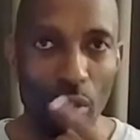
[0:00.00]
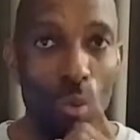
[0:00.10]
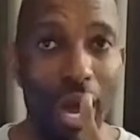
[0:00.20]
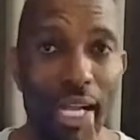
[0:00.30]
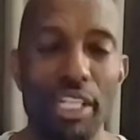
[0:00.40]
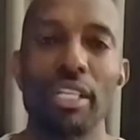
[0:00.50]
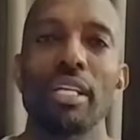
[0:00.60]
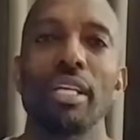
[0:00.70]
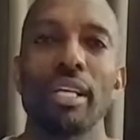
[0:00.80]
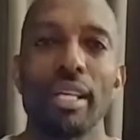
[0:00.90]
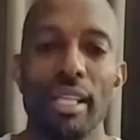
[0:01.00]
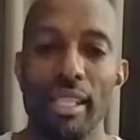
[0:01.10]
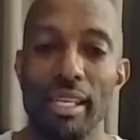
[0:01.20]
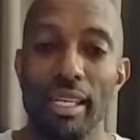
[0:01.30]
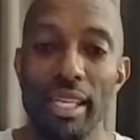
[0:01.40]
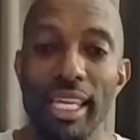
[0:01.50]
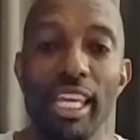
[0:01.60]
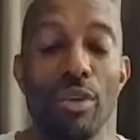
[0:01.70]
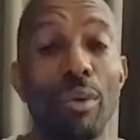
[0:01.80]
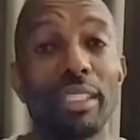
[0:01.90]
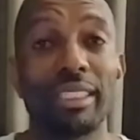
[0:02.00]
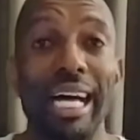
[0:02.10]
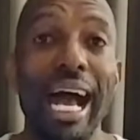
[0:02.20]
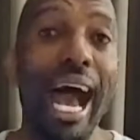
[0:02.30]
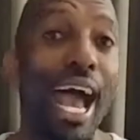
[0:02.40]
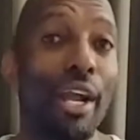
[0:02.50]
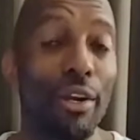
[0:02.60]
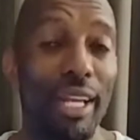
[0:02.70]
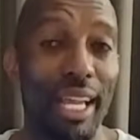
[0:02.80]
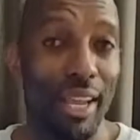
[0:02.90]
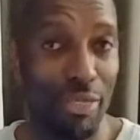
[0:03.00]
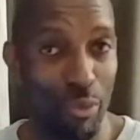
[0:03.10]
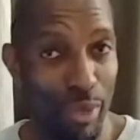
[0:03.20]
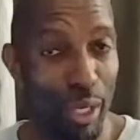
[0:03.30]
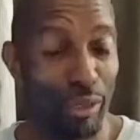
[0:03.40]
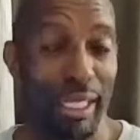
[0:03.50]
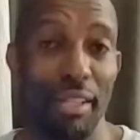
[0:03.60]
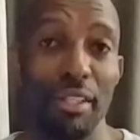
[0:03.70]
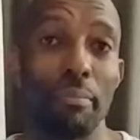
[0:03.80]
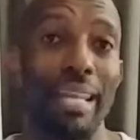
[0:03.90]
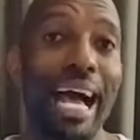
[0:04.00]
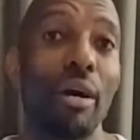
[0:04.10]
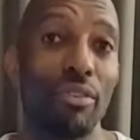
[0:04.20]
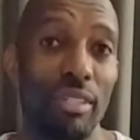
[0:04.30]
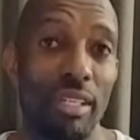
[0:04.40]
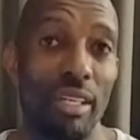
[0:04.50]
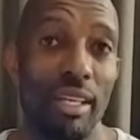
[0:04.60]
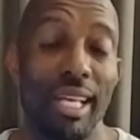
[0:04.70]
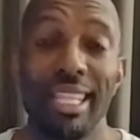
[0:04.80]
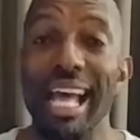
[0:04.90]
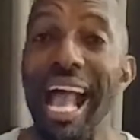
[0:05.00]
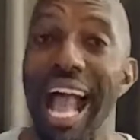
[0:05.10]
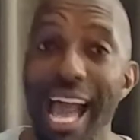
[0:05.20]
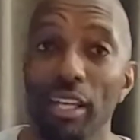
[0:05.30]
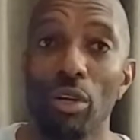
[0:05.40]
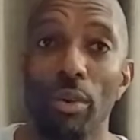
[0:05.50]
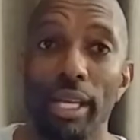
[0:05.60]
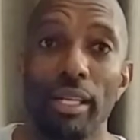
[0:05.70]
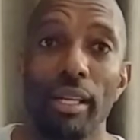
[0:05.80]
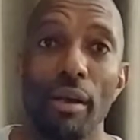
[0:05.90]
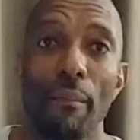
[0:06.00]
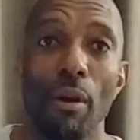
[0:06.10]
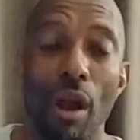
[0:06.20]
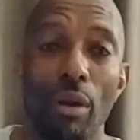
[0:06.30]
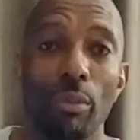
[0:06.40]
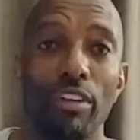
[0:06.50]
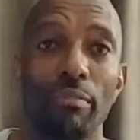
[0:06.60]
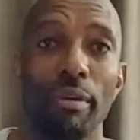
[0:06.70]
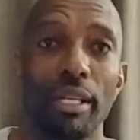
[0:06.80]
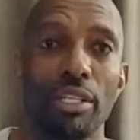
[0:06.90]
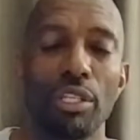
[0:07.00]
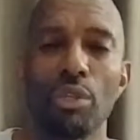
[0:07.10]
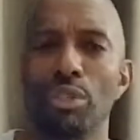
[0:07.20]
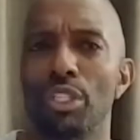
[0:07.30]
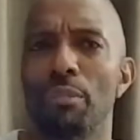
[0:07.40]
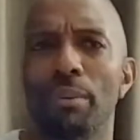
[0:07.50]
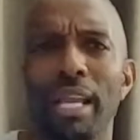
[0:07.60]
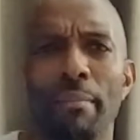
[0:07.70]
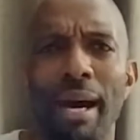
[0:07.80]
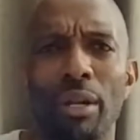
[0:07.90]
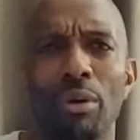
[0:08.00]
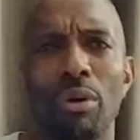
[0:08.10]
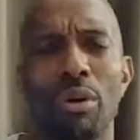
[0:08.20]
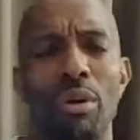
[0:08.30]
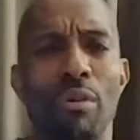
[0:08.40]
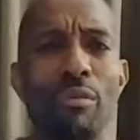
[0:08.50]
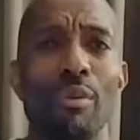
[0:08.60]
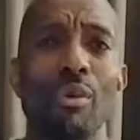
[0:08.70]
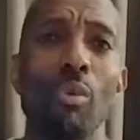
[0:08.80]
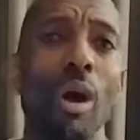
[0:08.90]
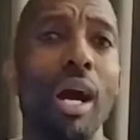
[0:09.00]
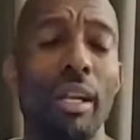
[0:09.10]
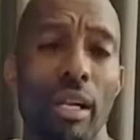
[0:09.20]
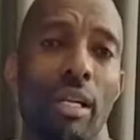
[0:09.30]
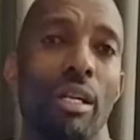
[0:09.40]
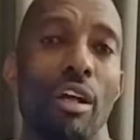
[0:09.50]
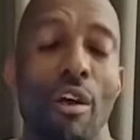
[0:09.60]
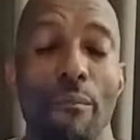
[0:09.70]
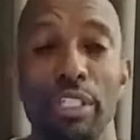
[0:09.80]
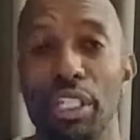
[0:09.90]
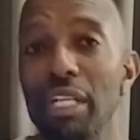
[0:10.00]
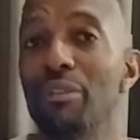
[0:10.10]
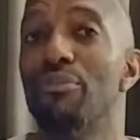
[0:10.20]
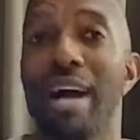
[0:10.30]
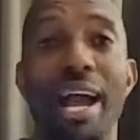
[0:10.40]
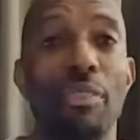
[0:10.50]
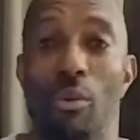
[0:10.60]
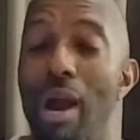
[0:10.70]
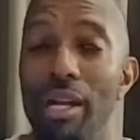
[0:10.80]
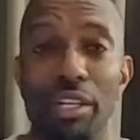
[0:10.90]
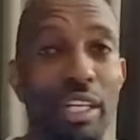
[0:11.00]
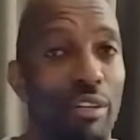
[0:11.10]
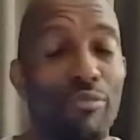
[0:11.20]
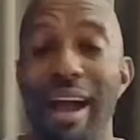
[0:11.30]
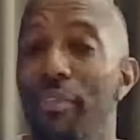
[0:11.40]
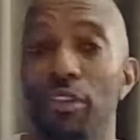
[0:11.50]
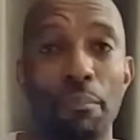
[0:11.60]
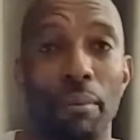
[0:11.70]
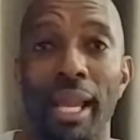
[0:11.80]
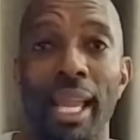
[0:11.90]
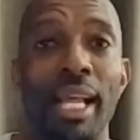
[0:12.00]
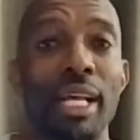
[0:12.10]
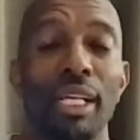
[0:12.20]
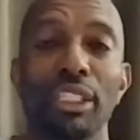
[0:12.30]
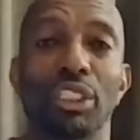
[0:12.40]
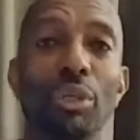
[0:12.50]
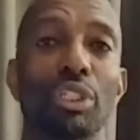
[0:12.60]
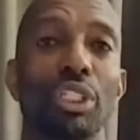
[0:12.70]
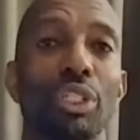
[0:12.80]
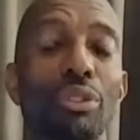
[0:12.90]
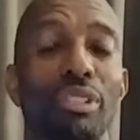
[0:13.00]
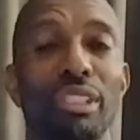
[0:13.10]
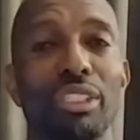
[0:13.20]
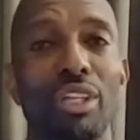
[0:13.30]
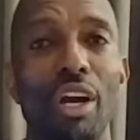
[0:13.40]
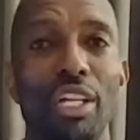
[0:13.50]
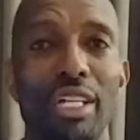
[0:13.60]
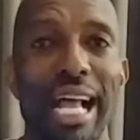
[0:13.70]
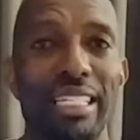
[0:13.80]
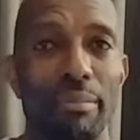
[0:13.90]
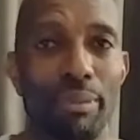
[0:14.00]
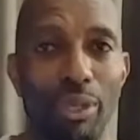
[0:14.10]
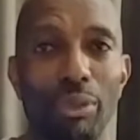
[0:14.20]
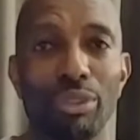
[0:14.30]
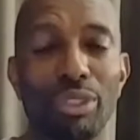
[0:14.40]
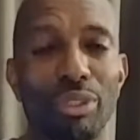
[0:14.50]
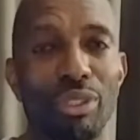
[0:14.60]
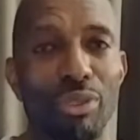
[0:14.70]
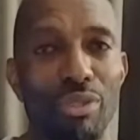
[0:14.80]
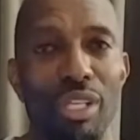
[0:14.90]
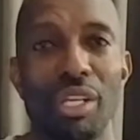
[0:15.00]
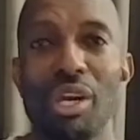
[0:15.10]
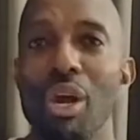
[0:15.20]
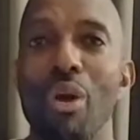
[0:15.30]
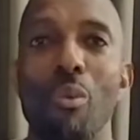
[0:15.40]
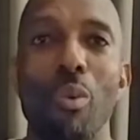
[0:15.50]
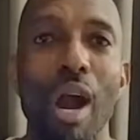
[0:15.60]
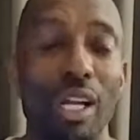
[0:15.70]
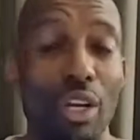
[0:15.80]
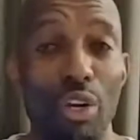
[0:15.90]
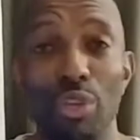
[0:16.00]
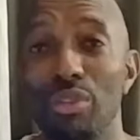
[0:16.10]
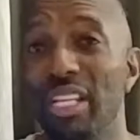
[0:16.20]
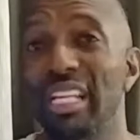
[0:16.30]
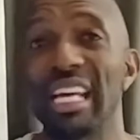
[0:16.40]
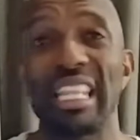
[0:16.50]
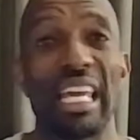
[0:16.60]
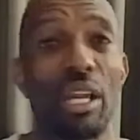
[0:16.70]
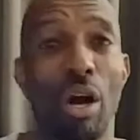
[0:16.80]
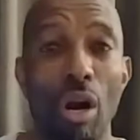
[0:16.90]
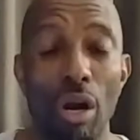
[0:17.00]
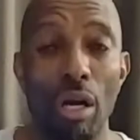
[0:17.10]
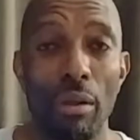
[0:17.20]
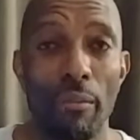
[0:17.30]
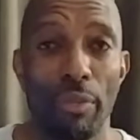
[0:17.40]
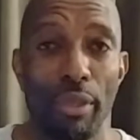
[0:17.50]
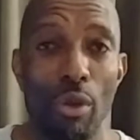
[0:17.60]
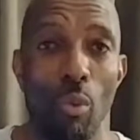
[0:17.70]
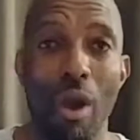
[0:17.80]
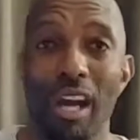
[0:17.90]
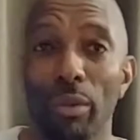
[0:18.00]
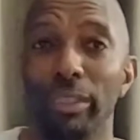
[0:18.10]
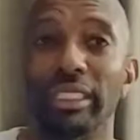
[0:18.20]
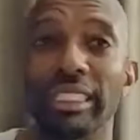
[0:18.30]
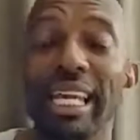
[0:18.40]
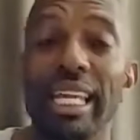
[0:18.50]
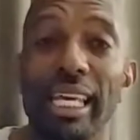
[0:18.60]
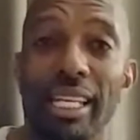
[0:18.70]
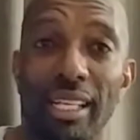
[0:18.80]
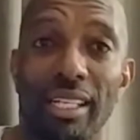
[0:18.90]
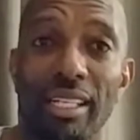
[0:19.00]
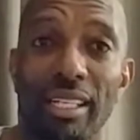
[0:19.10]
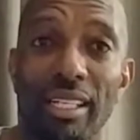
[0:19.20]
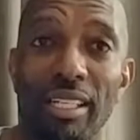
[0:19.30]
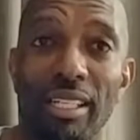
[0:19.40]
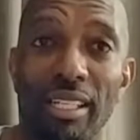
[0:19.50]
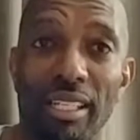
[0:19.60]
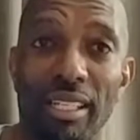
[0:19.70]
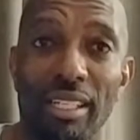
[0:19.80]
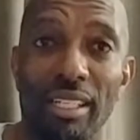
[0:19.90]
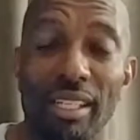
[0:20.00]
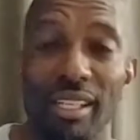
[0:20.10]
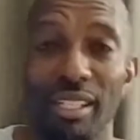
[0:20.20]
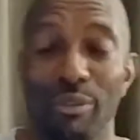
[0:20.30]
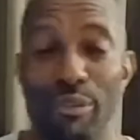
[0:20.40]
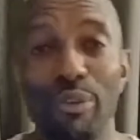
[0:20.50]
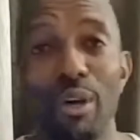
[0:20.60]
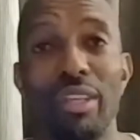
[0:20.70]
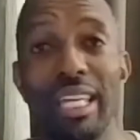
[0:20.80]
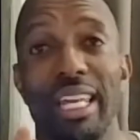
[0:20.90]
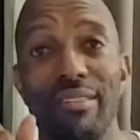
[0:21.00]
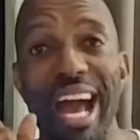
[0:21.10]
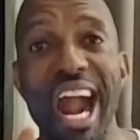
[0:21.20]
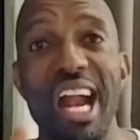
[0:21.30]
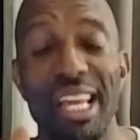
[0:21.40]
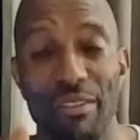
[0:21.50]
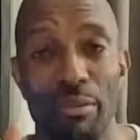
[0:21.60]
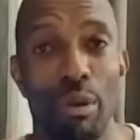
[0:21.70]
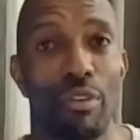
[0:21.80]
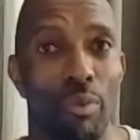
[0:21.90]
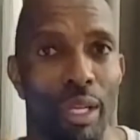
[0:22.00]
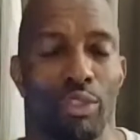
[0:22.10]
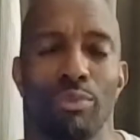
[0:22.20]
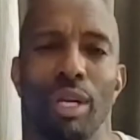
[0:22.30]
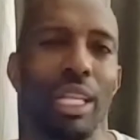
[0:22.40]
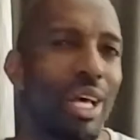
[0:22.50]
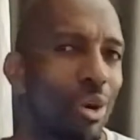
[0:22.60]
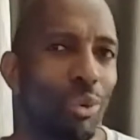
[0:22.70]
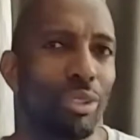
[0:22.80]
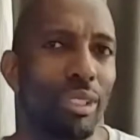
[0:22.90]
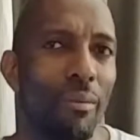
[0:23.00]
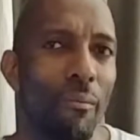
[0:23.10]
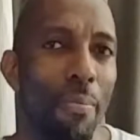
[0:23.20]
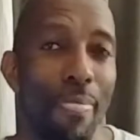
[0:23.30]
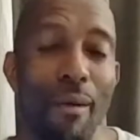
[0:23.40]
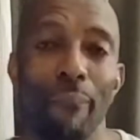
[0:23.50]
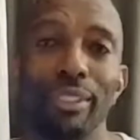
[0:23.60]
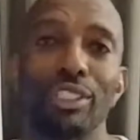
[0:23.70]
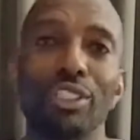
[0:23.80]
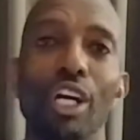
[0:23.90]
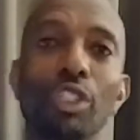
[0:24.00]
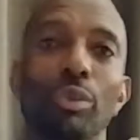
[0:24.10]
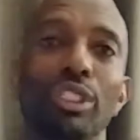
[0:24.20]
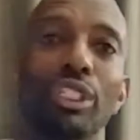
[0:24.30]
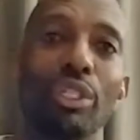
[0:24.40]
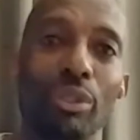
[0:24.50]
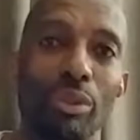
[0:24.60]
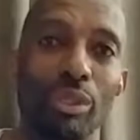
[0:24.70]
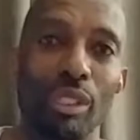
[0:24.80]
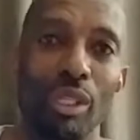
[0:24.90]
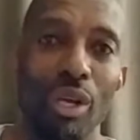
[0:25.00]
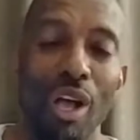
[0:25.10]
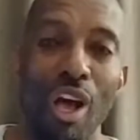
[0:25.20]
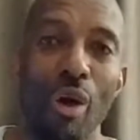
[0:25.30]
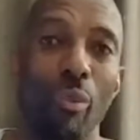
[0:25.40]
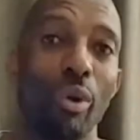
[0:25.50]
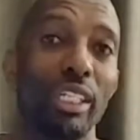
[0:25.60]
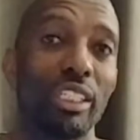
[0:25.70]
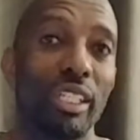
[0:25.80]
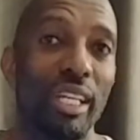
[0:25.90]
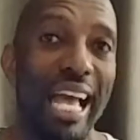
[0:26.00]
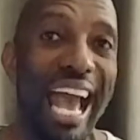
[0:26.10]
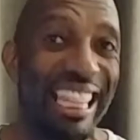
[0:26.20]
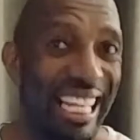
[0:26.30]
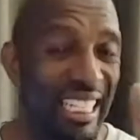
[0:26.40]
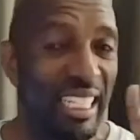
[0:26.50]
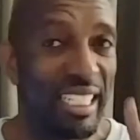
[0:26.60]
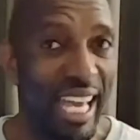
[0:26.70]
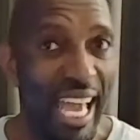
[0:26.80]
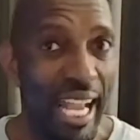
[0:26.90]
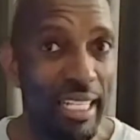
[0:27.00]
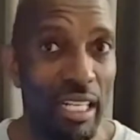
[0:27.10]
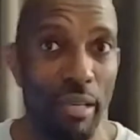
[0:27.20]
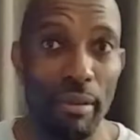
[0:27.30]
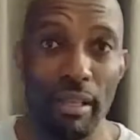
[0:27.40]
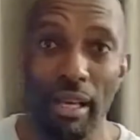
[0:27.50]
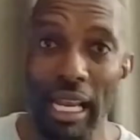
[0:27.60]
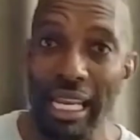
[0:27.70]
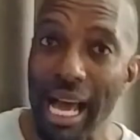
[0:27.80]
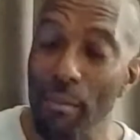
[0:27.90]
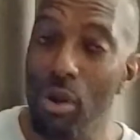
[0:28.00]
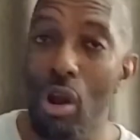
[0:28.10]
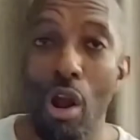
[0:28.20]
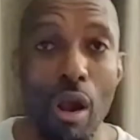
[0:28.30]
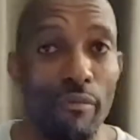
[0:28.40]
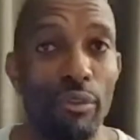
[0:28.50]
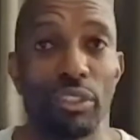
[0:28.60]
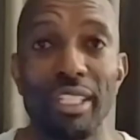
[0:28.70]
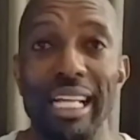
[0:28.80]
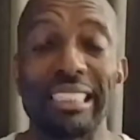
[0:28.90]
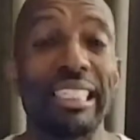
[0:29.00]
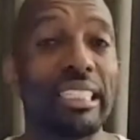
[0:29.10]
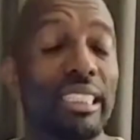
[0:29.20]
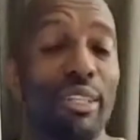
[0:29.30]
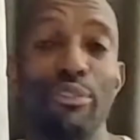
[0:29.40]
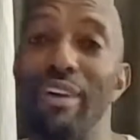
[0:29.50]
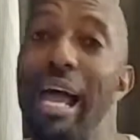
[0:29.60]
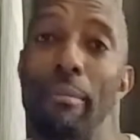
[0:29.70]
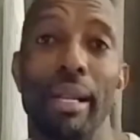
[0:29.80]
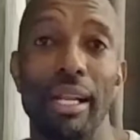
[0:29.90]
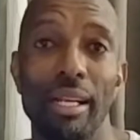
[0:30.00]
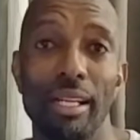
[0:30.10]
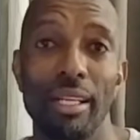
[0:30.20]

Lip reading: Watch. The need was to iron and get the wrinkles out of this blouse. The adequate part would have been to use the spray bottle for the water, but she couldn't find the water. She couldn't find the spray, so she used the starch as opposed to using water or using nothing at all. Water was needed to fulfill the need of ironing and removing the wrinkles from the clothes, but starch was used, which at the end of the day is going to be a lot more harmful to that sensitive fabric